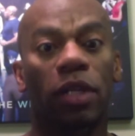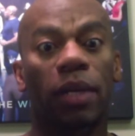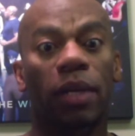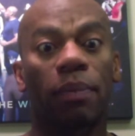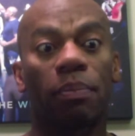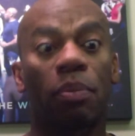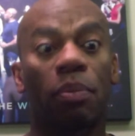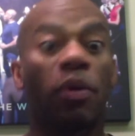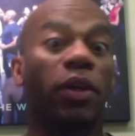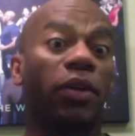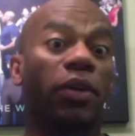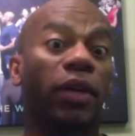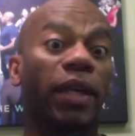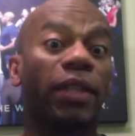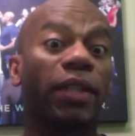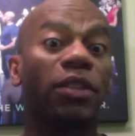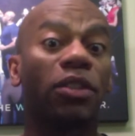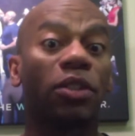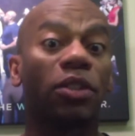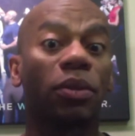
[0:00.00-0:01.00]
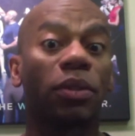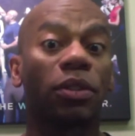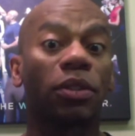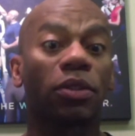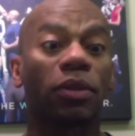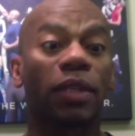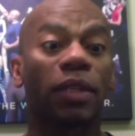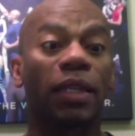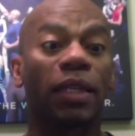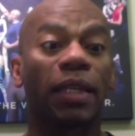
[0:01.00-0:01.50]
point your kids to it
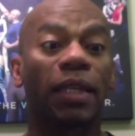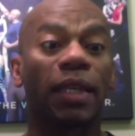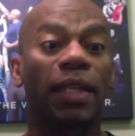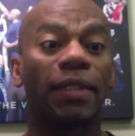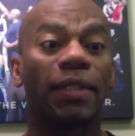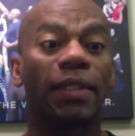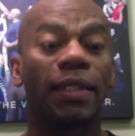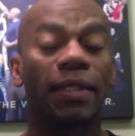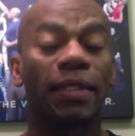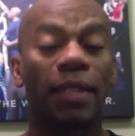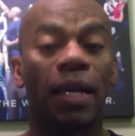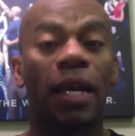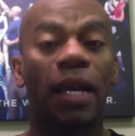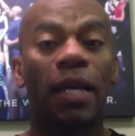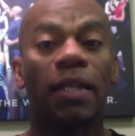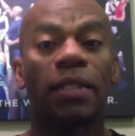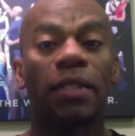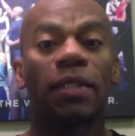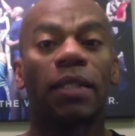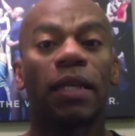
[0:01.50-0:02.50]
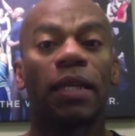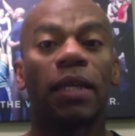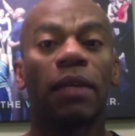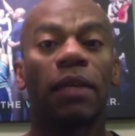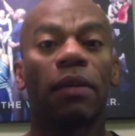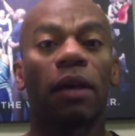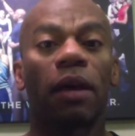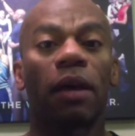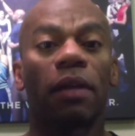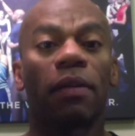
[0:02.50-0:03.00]
so that the kids can see
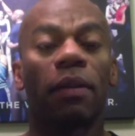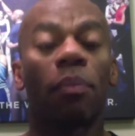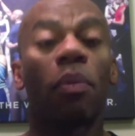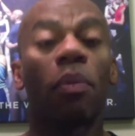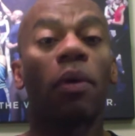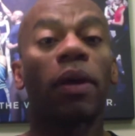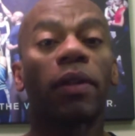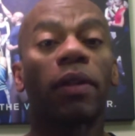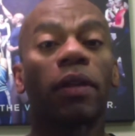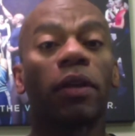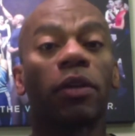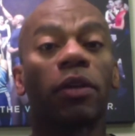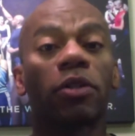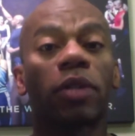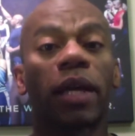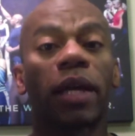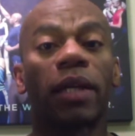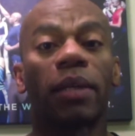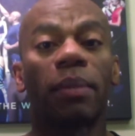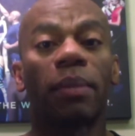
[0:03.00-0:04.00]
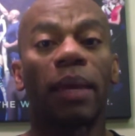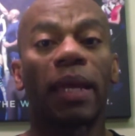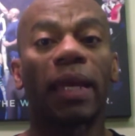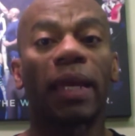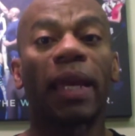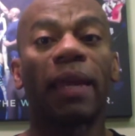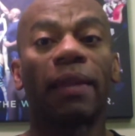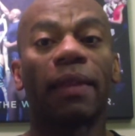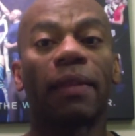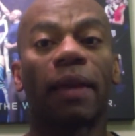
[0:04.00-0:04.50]
the point that you're trying to make
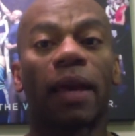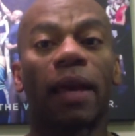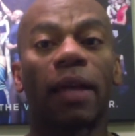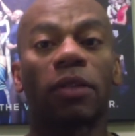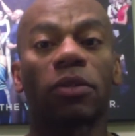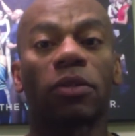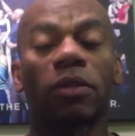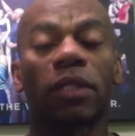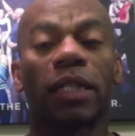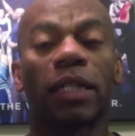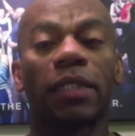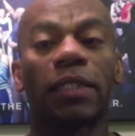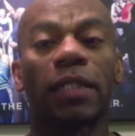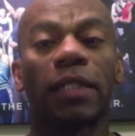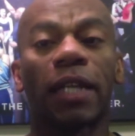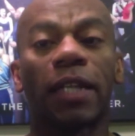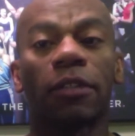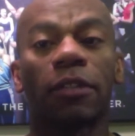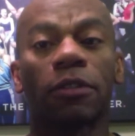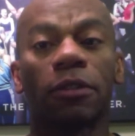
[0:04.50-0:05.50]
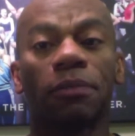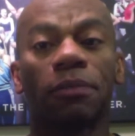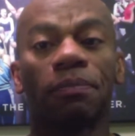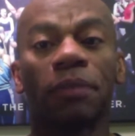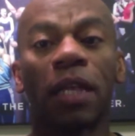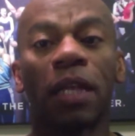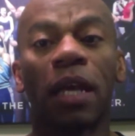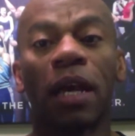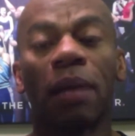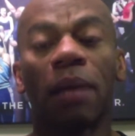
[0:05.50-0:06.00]
in the actual dance classroom.
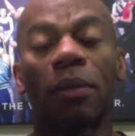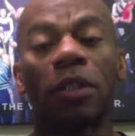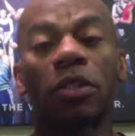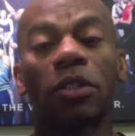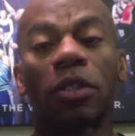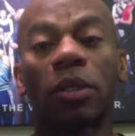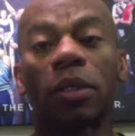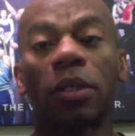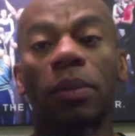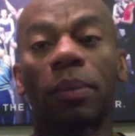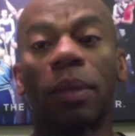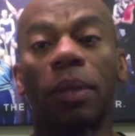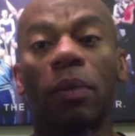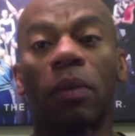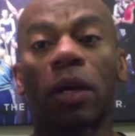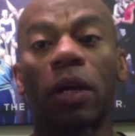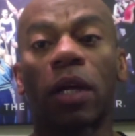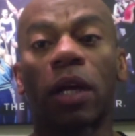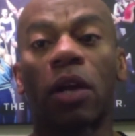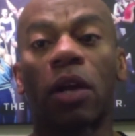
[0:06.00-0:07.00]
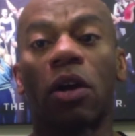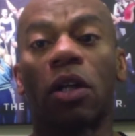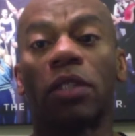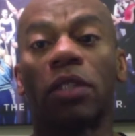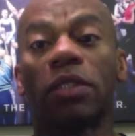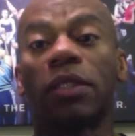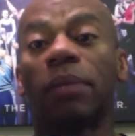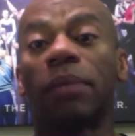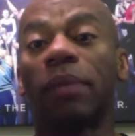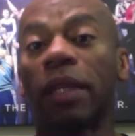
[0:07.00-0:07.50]
I'm also going to be working on
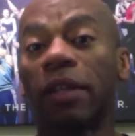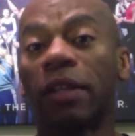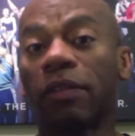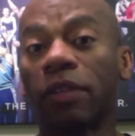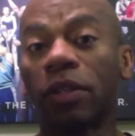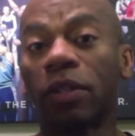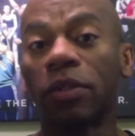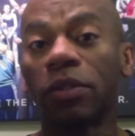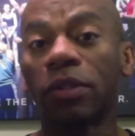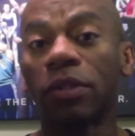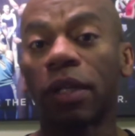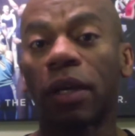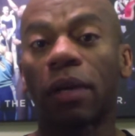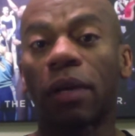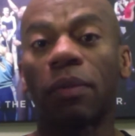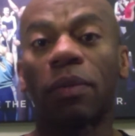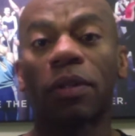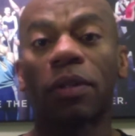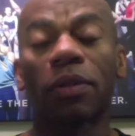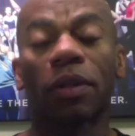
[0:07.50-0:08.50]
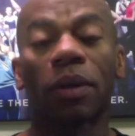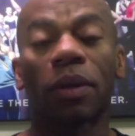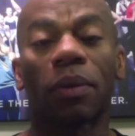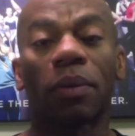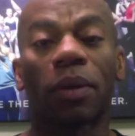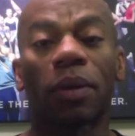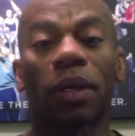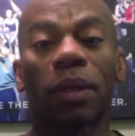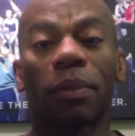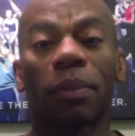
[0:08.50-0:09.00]
some interviews with
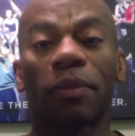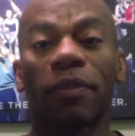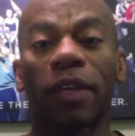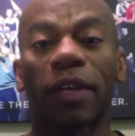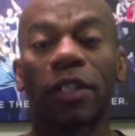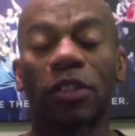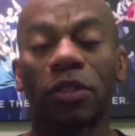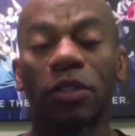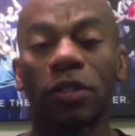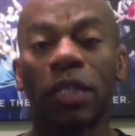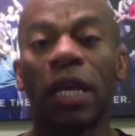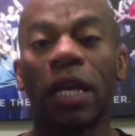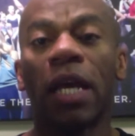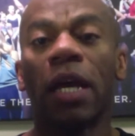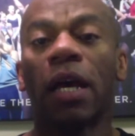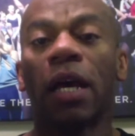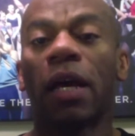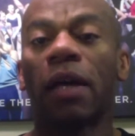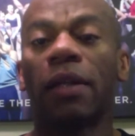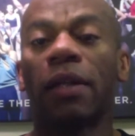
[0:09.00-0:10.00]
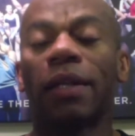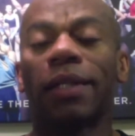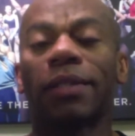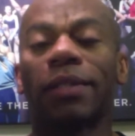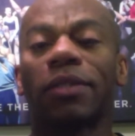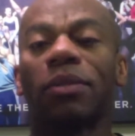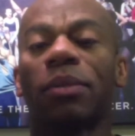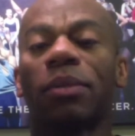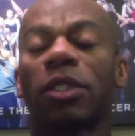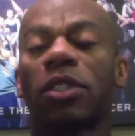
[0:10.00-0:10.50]
working professionals, not
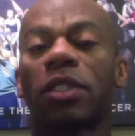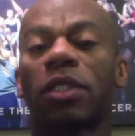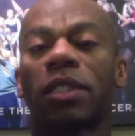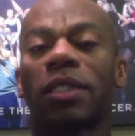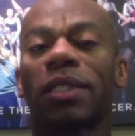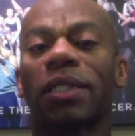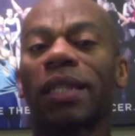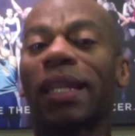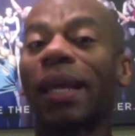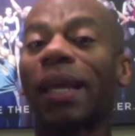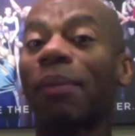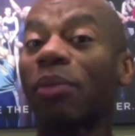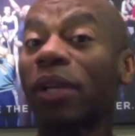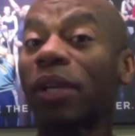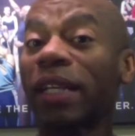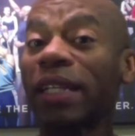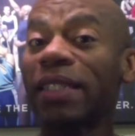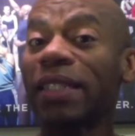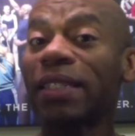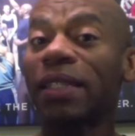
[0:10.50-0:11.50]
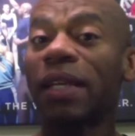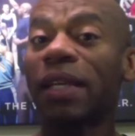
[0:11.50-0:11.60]
so much the celebrities,